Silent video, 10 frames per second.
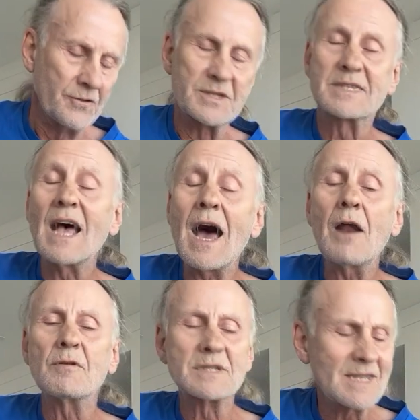The
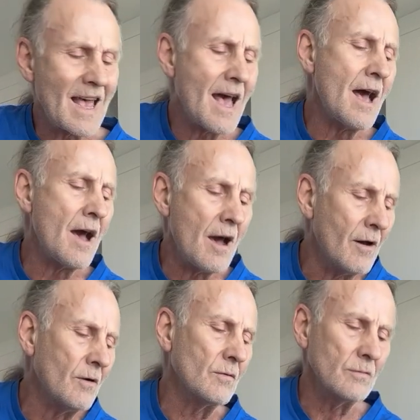siren
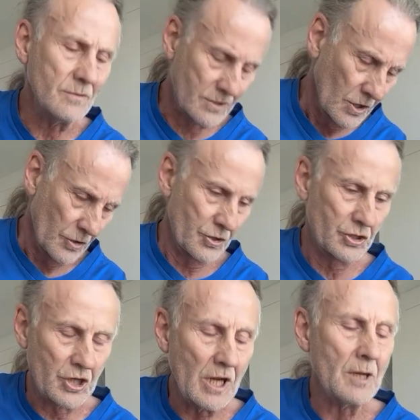sounds, the
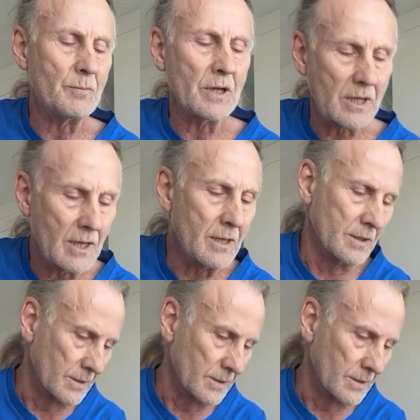day begins.